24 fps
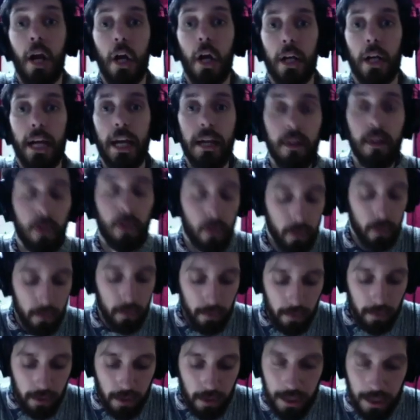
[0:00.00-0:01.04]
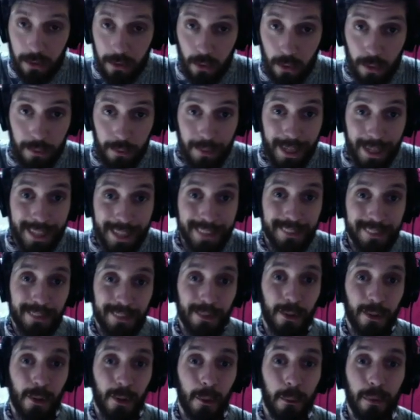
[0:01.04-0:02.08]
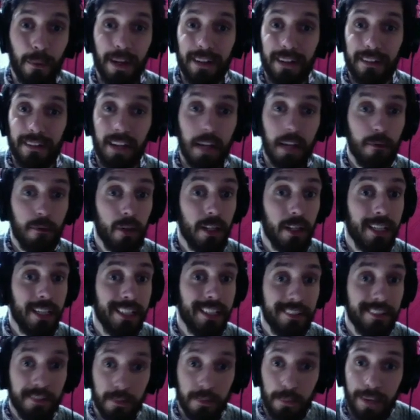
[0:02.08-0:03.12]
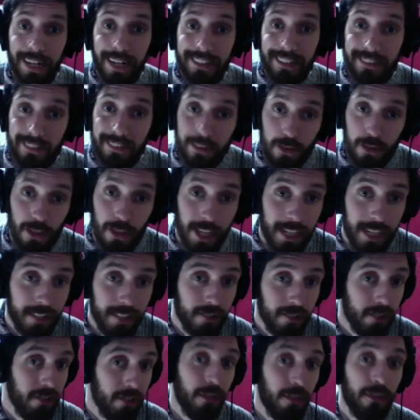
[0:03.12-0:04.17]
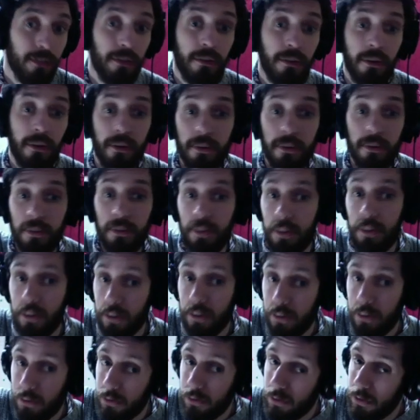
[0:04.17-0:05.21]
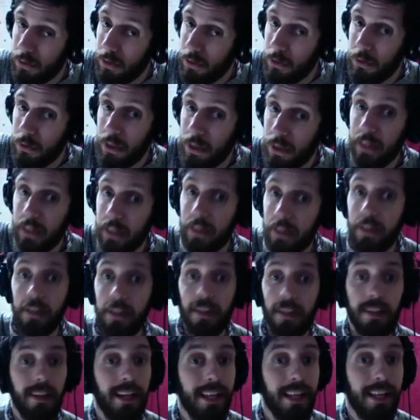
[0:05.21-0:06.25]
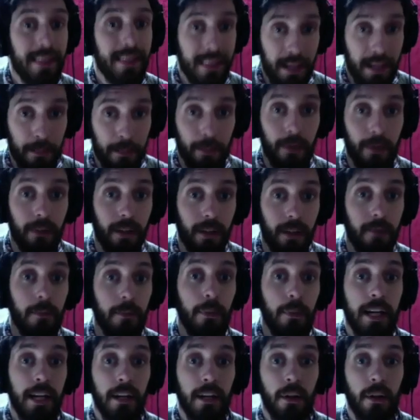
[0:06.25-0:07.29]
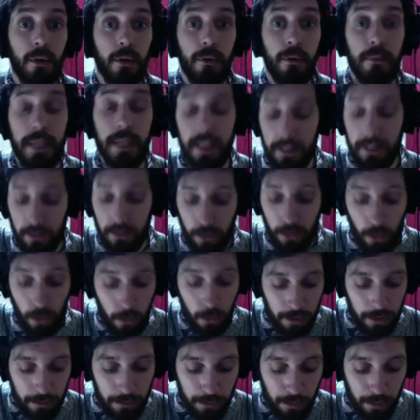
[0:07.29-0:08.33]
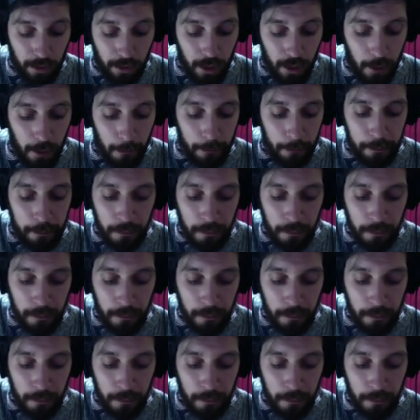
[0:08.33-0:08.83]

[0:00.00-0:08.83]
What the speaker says: Okay, cool. Nice one, man. So practice that. If you need to practice the changes on your own, slowly, and then build up to playing along with me, that's totally fine.